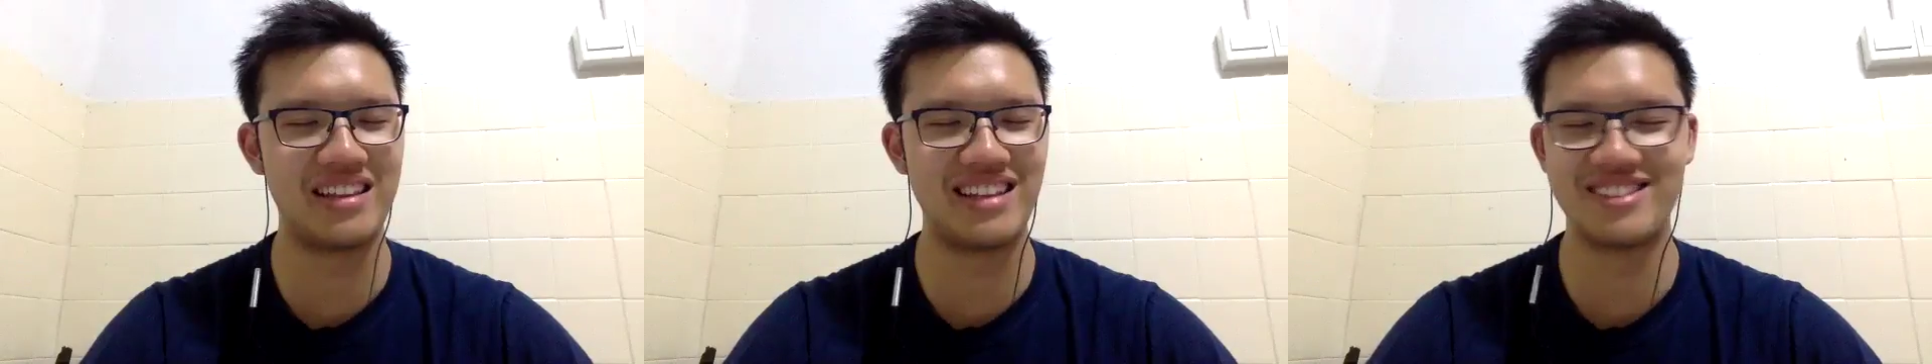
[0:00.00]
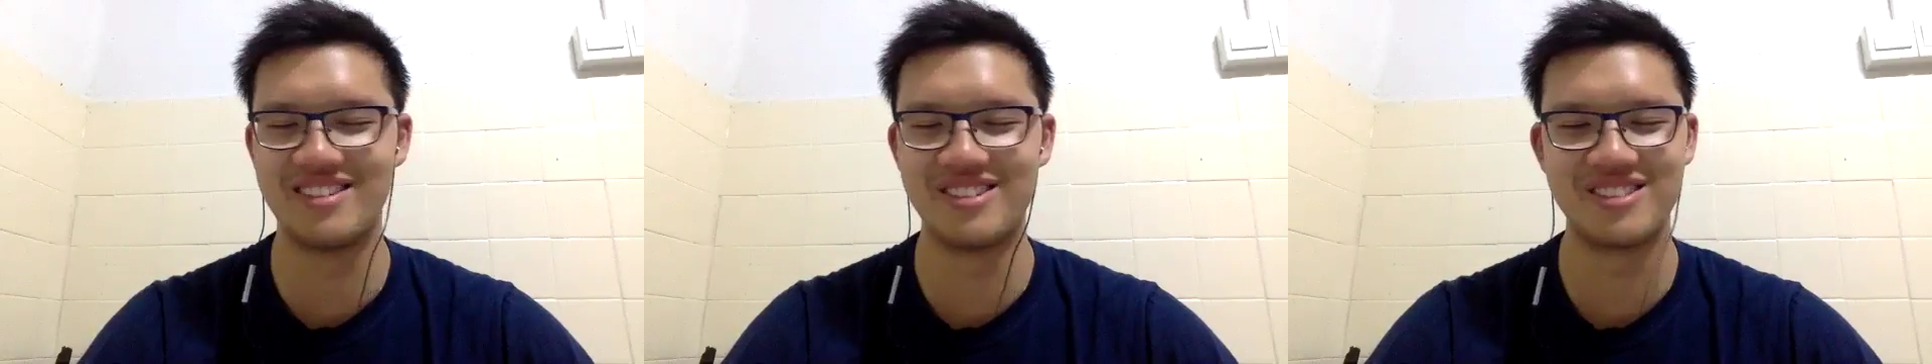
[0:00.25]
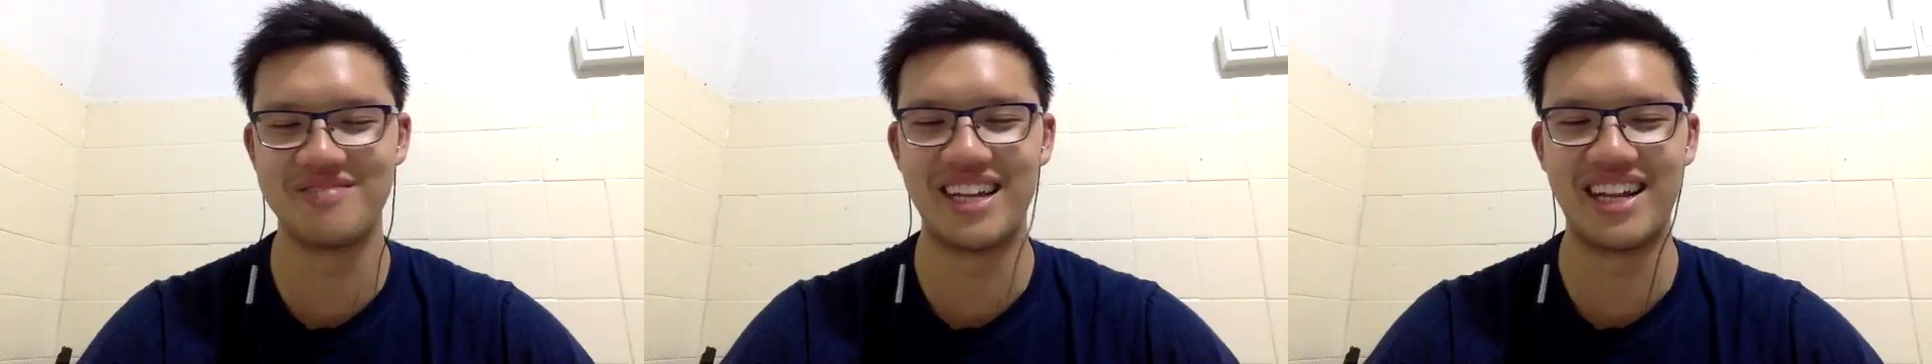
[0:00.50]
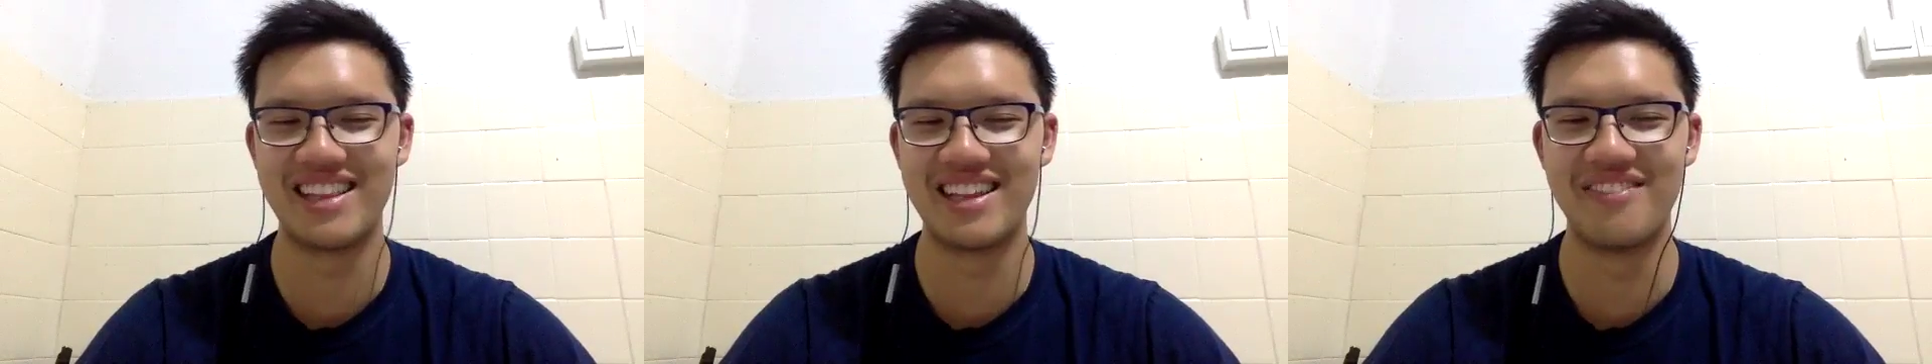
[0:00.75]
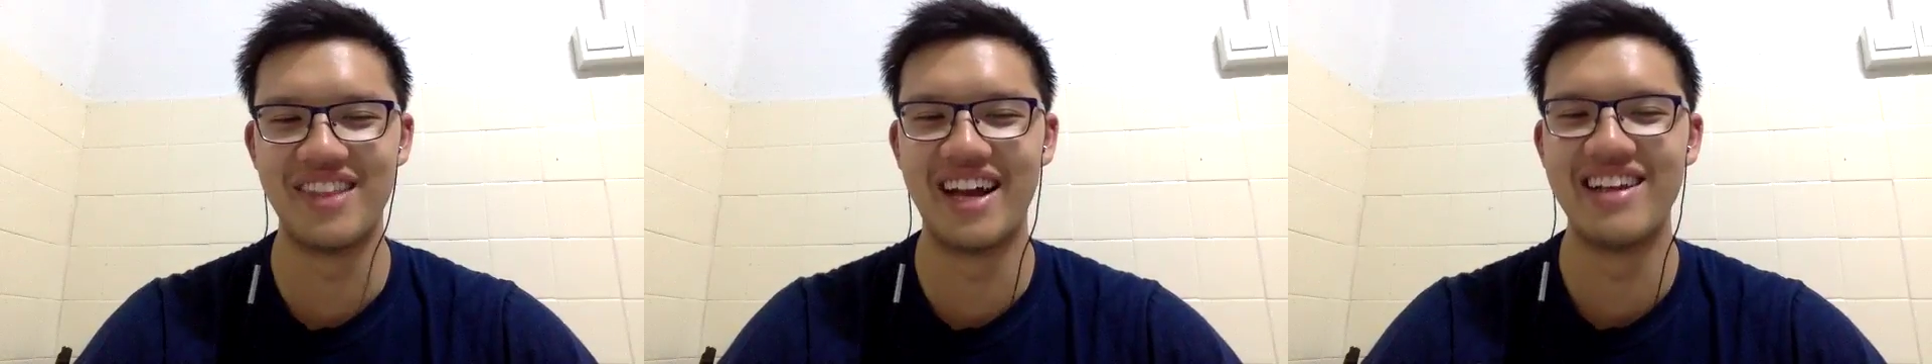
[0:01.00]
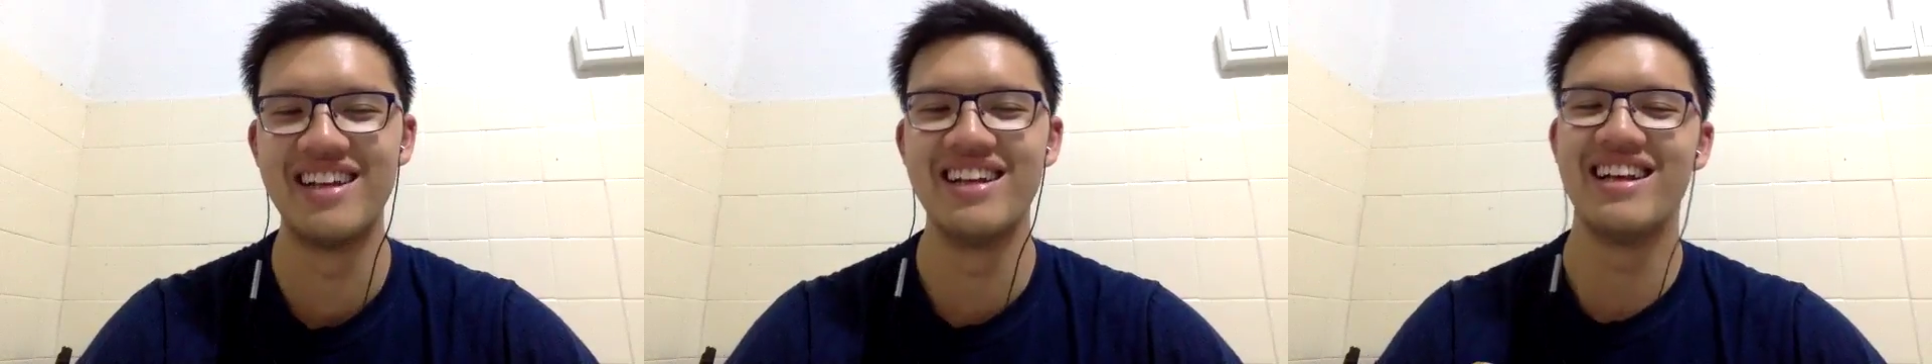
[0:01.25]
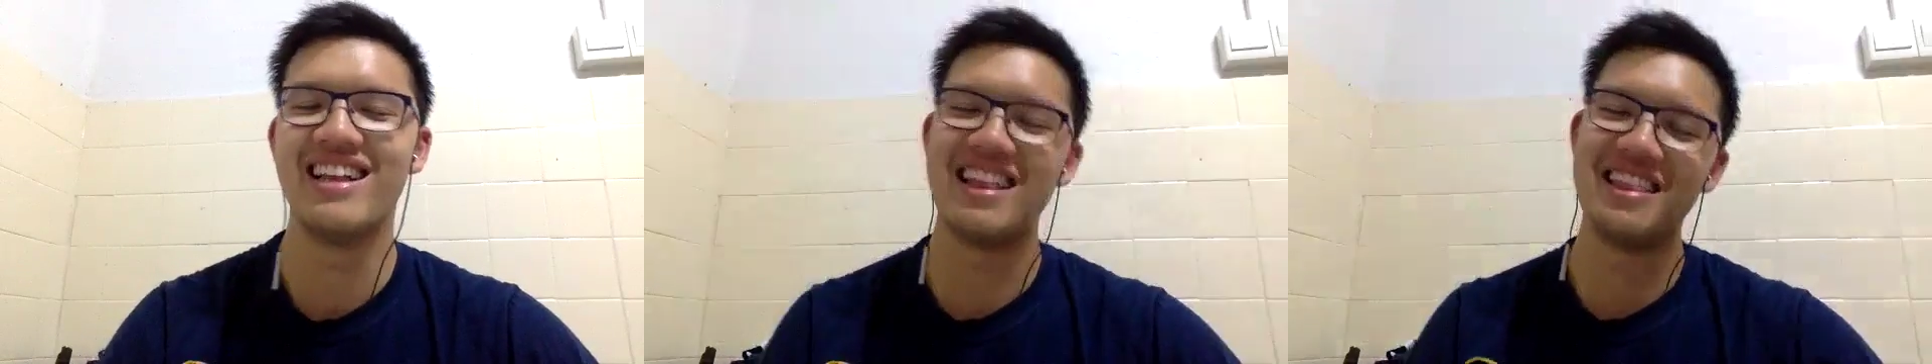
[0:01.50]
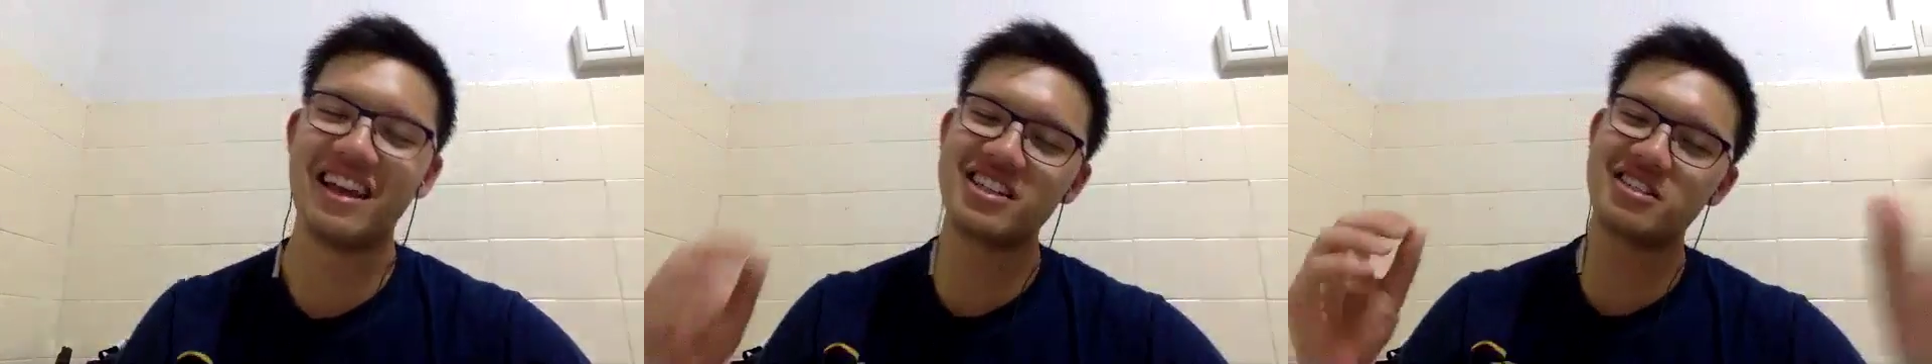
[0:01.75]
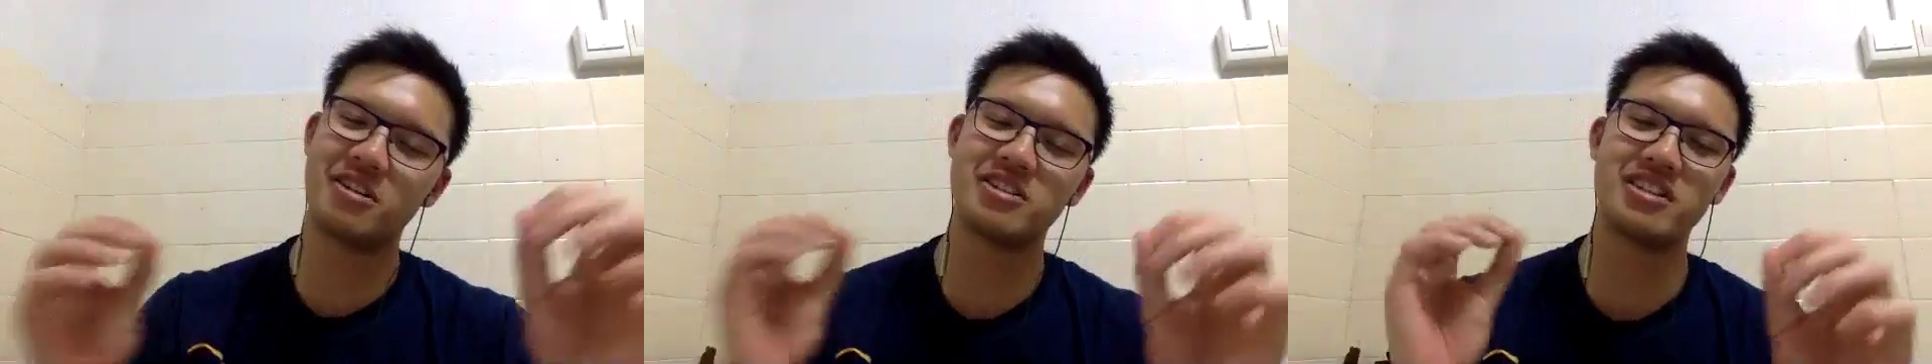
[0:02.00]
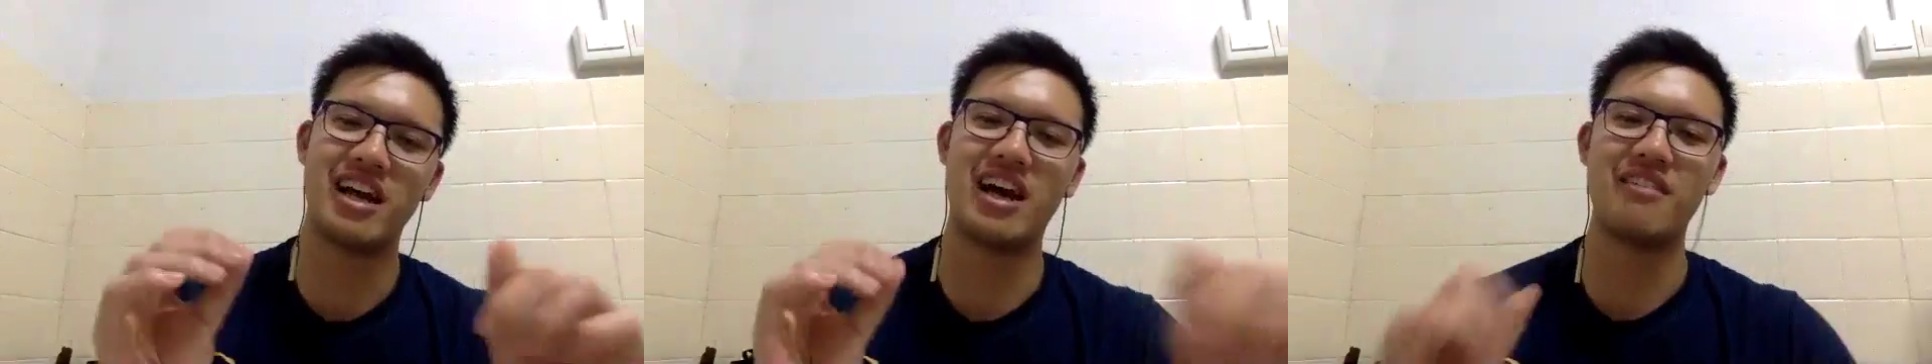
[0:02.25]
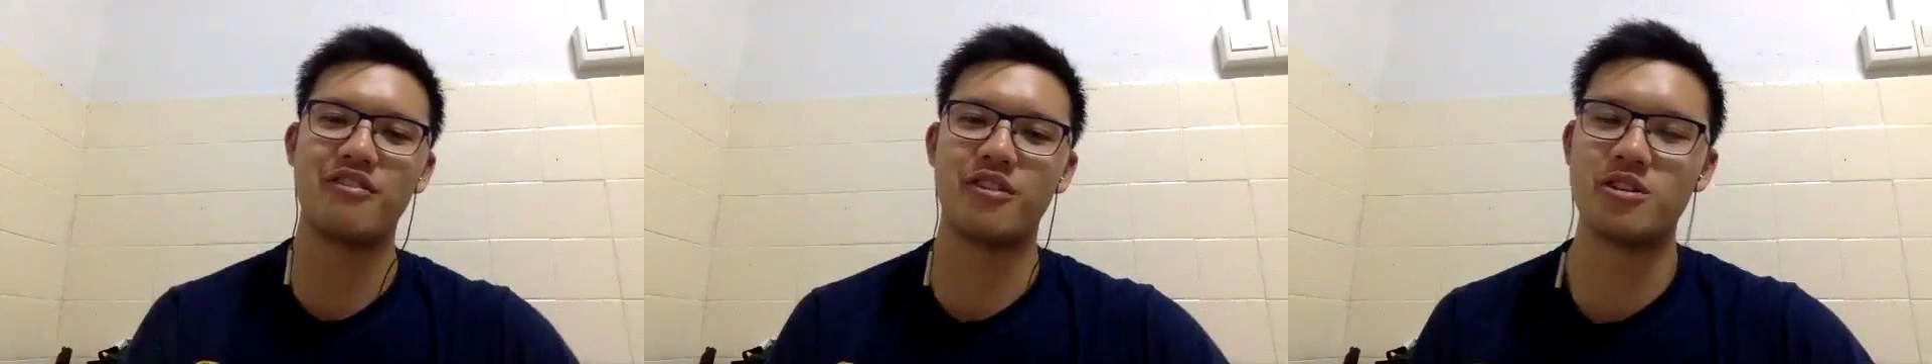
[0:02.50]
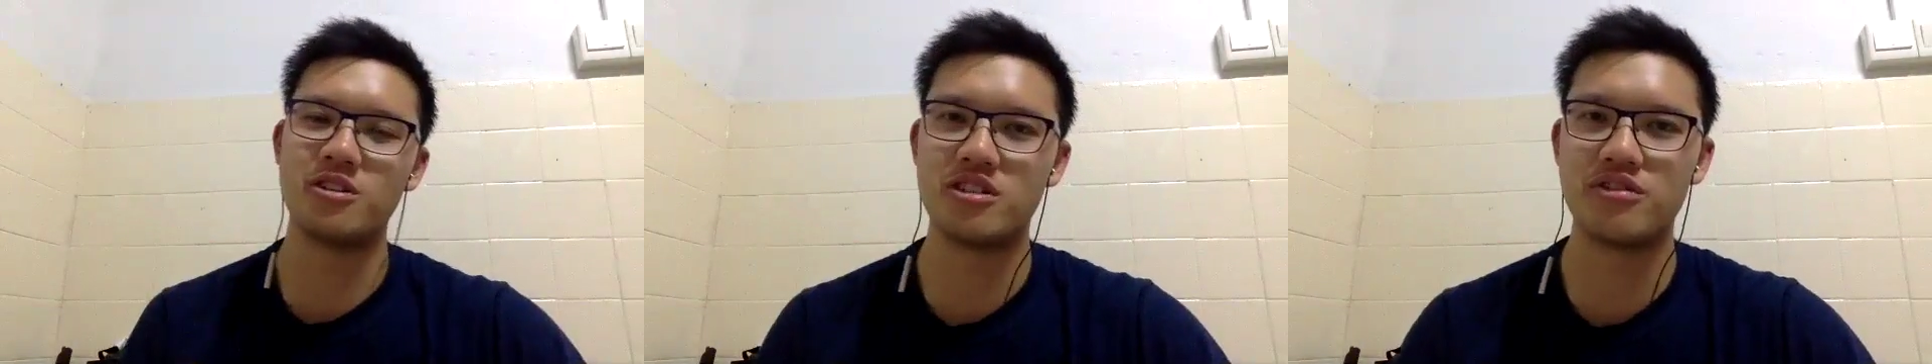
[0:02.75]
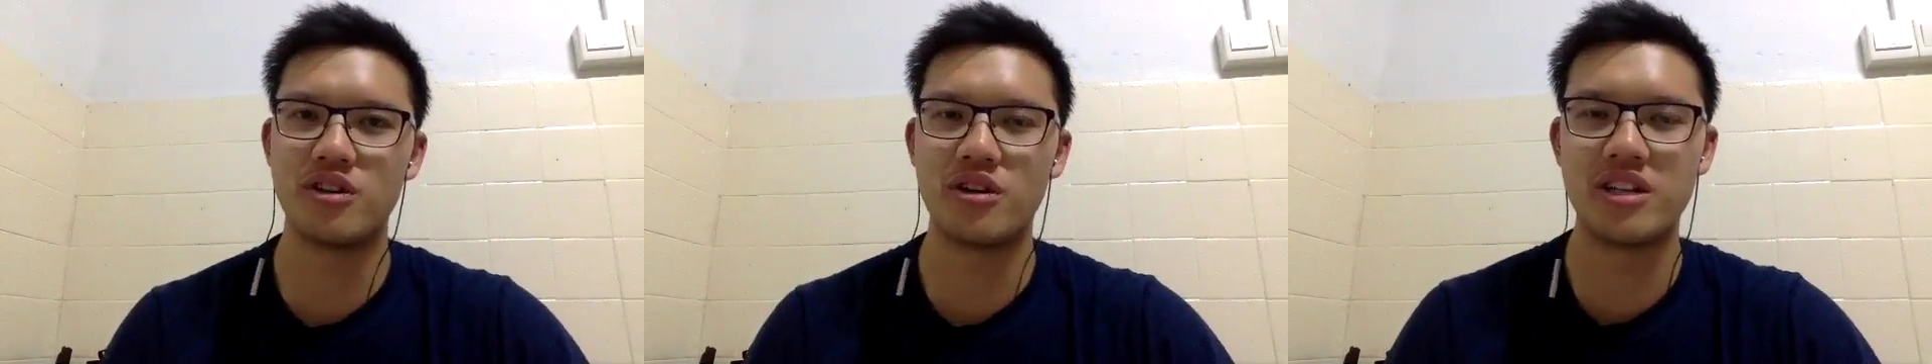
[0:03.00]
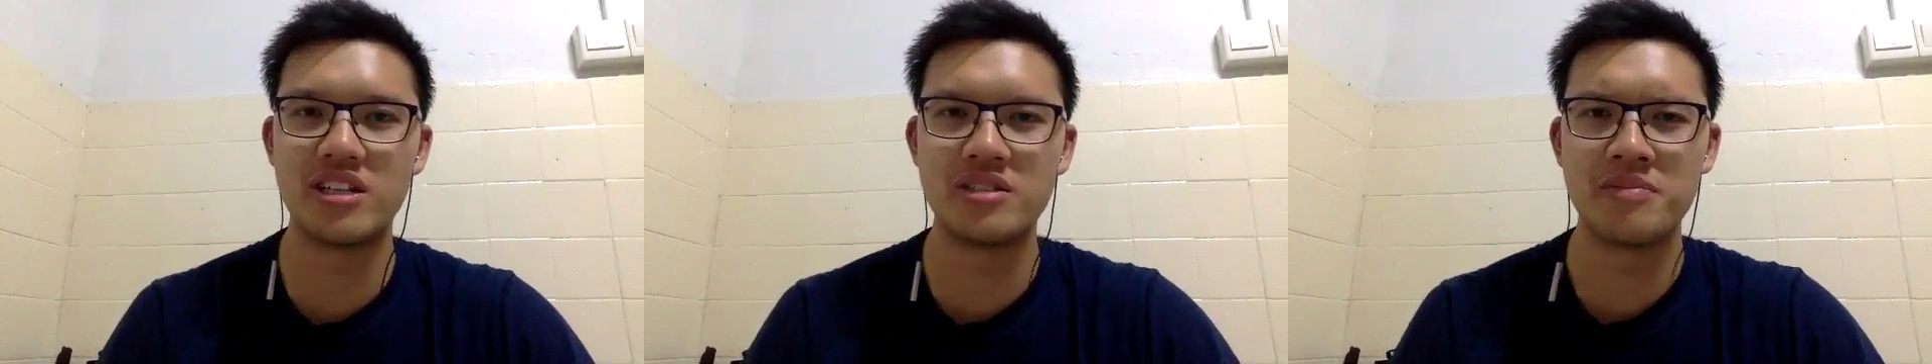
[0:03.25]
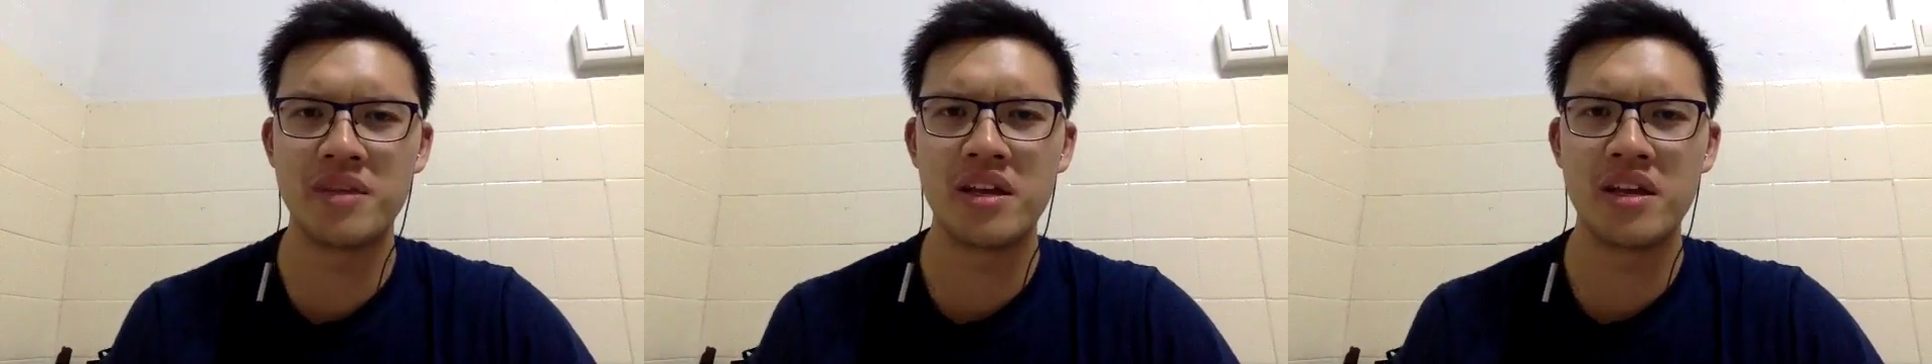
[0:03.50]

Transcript: that's awesome, man. I love that. The next question I have for you, Juvan, is,